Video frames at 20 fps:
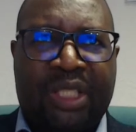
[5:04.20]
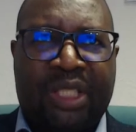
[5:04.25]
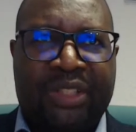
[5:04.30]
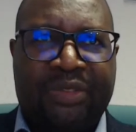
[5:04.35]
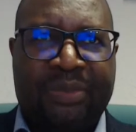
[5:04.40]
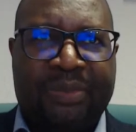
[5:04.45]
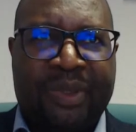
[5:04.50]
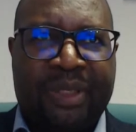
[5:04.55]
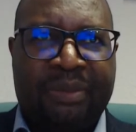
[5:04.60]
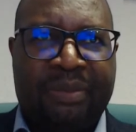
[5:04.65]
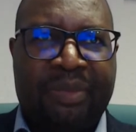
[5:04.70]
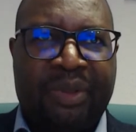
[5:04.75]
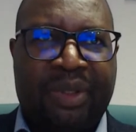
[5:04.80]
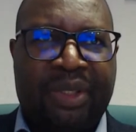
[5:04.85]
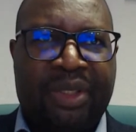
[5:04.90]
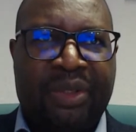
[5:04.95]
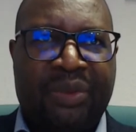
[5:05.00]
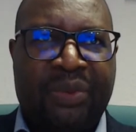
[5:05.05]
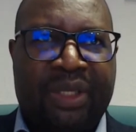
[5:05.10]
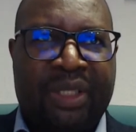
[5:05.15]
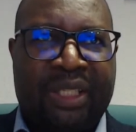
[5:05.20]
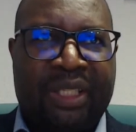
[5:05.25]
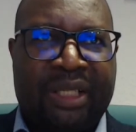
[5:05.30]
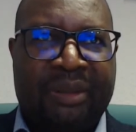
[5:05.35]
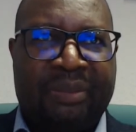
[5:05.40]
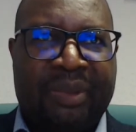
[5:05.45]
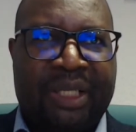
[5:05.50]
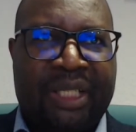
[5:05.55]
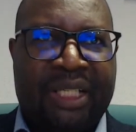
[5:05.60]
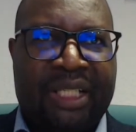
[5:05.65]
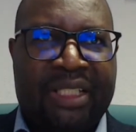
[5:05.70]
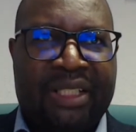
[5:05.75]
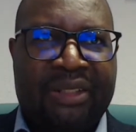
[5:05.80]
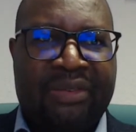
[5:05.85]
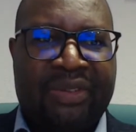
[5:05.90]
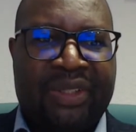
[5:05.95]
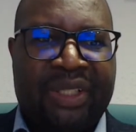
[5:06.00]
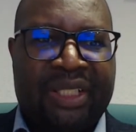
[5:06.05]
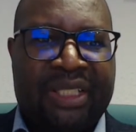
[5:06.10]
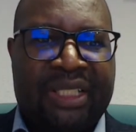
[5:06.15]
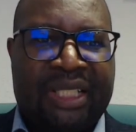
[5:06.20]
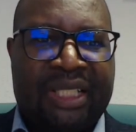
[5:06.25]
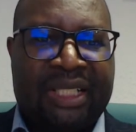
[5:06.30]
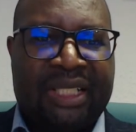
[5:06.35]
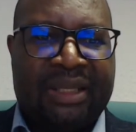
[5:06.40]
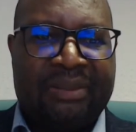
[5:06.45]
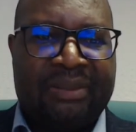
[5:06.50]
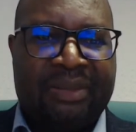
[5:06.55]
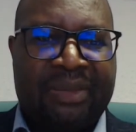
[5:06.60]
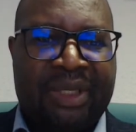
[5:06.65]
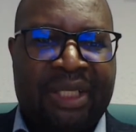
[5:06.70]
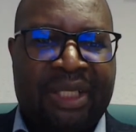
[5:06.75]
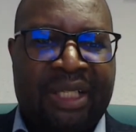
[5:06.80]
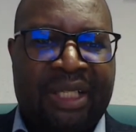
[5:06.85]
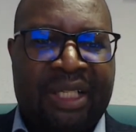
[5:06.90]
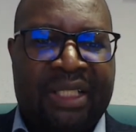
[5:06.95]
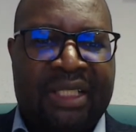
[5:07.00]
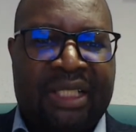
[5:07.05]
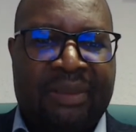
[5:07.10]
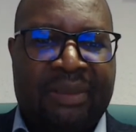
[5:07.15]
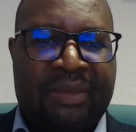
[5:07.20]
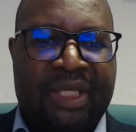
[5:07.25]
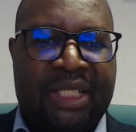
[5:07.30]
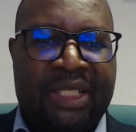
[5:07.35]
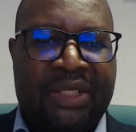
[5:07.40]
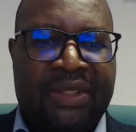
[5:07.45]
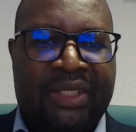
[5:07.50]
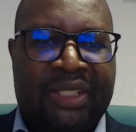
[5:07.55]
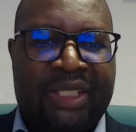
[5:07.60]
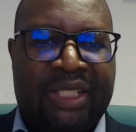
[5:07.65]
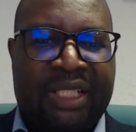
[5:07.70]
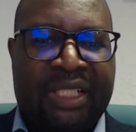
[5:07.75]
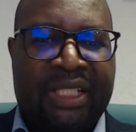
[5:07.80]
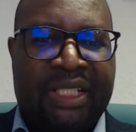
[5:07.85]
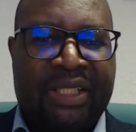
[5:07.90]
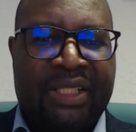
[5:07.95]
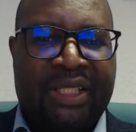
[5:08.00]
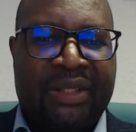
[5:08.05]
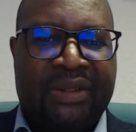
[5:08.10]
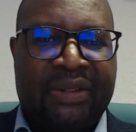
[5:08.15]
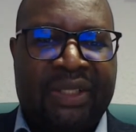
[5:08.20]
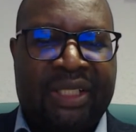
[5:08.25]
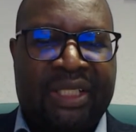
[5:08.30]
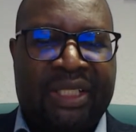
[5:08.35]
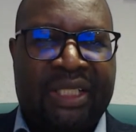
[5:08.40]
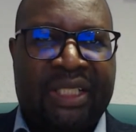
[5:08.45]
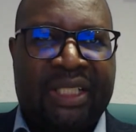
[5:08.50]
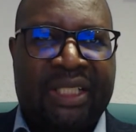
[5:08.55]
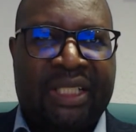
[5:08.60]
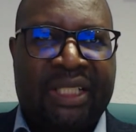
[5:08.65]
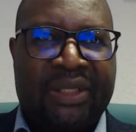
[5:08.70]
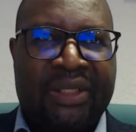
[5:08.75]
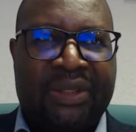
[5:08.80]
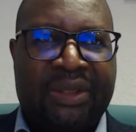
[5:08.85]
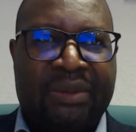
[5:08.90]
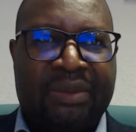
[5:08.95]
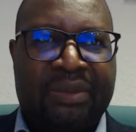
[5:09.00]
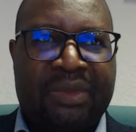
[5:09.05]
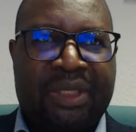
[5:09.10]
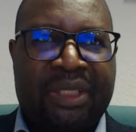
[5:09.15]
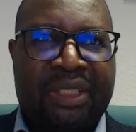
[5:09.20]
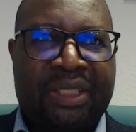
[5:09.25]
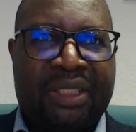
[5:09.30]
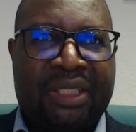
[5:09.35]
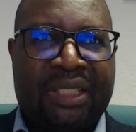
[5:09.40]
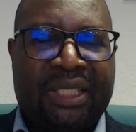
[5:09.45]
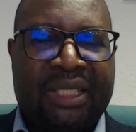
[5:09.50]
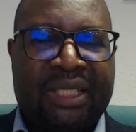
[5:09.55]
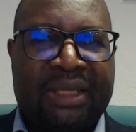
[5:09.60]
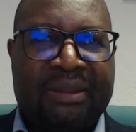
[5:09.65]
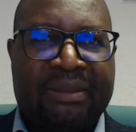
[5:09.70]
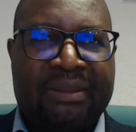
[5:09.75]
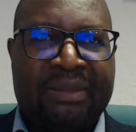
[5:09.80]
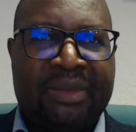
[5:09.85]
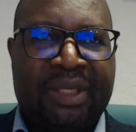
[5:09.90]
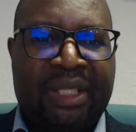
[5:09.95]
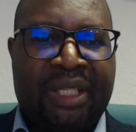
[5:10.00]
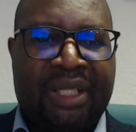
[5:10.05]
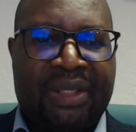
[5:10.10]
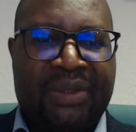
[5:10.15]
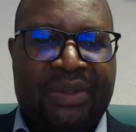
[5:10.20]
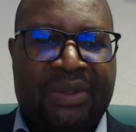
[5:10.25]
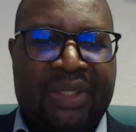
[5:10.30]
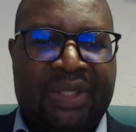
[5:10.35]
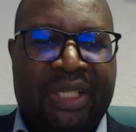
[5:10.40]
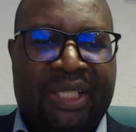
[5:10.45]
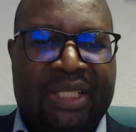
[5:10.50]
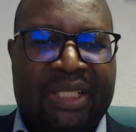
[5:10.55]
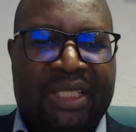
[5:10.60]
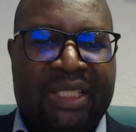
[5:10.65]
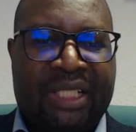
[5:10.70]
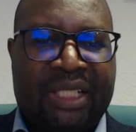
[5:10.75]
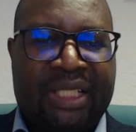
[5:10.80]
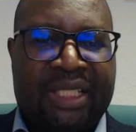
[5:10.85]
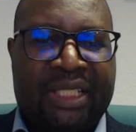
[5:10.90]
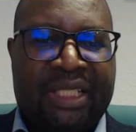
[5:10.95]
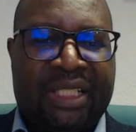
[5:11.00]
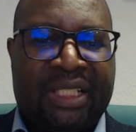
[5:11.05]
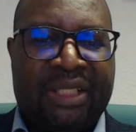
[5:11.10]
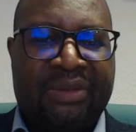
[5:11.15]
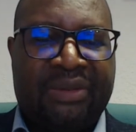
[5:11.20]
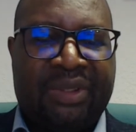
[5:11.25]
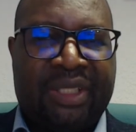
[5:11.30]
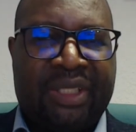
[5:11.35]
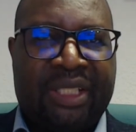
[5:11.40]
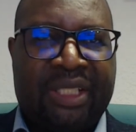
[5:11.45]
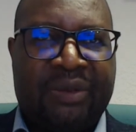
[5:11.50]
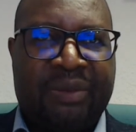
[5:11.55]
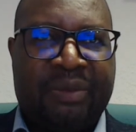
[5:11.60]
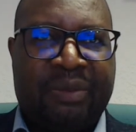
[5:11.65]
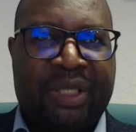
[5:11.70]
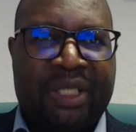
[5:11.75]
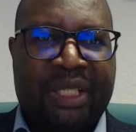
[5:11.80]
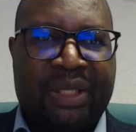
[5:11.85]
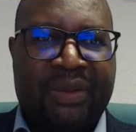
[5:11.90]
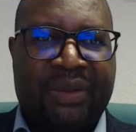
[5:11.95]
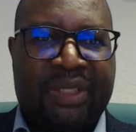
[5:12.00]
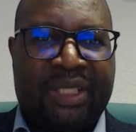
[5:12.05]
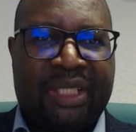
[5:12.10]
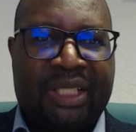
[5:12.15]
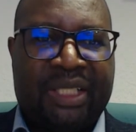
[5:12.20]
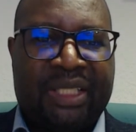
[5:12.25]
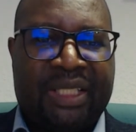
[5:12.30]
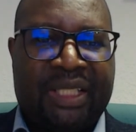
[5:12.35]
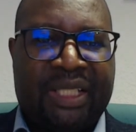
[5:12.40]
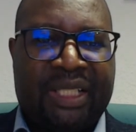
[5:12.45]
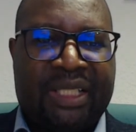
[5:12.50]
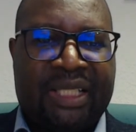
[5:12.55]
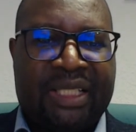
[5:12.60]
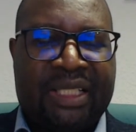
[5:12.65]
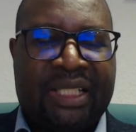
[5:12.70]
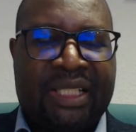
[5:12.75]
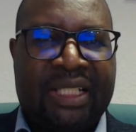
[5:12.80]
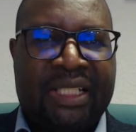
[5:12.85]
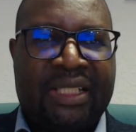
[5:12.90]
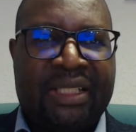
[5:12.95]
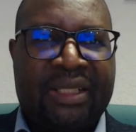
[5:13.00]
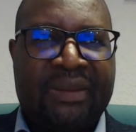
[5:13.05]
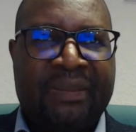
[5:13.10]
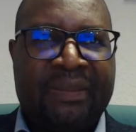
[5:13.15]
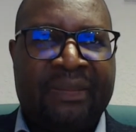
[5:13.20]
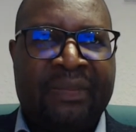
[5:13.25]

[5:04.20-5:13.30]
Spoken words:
they've been born when their parents have had some legal stay in the United Kingdom, and so they are just extending for that period as necessary.